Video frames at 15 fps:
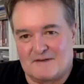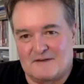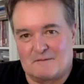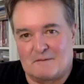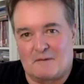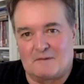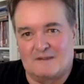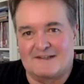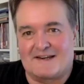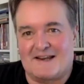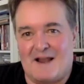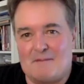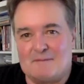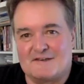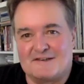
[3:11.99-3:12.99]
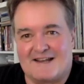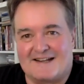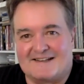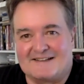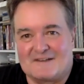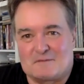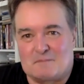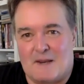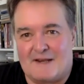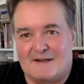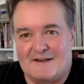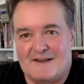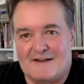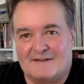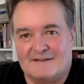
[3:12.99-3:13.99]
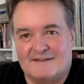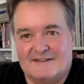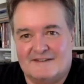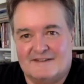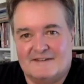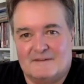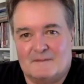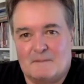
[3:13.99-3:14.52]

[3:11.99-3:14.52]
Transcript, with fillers: We're really carbon dating this band now.